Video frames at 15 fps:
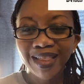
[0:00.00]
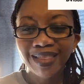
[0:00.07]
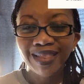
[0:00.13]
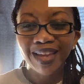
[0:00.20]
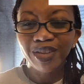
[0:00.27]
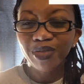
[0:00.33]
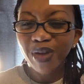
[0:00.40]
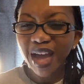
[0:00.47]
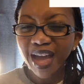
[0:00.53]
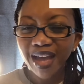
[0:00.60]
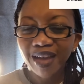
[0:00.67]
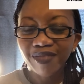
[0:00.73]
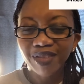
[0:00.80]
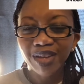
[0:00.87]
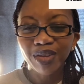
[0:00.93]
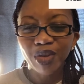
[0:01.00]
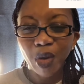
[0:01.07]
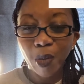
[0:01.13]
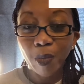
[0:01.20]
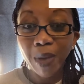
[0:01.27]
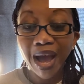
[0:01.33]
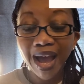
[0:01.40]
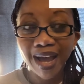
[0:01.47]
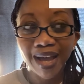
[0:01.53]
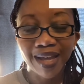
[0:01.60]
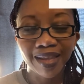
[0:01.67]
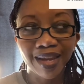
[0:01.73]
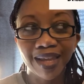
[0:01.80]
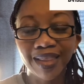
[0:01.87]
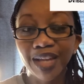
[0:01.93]
that you have in your
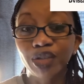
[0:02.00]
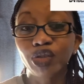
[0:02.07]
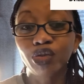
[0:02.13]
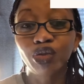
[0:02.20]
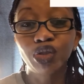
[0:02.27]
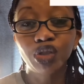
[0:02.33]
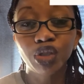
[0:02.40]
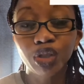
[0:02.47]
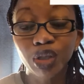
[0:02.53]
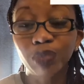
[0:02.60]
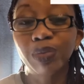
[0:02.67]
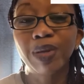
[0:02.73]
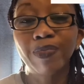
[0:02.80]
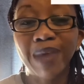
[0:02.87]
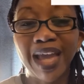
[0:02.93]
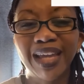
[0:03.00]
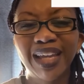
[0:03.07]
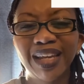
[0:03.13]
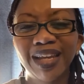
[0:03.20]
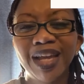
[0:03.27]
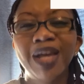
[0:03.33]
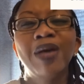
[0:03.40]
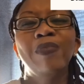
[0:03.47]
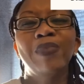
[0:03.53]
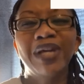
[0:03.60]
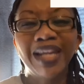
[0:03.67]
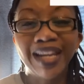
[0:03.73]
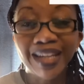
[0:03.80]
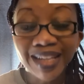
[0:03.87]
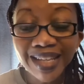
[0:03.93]
mind and that you should be making. But
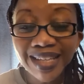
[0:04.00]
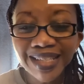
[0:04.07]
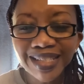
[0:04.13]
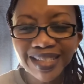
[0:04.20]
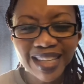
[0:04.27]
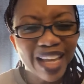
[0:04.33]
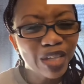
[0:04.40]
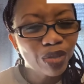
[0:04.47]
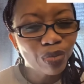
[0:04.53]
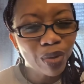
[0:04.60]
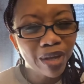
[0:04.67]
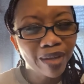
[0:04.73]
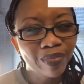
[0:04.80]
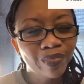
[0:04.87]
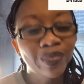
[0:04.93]
at least, guess what?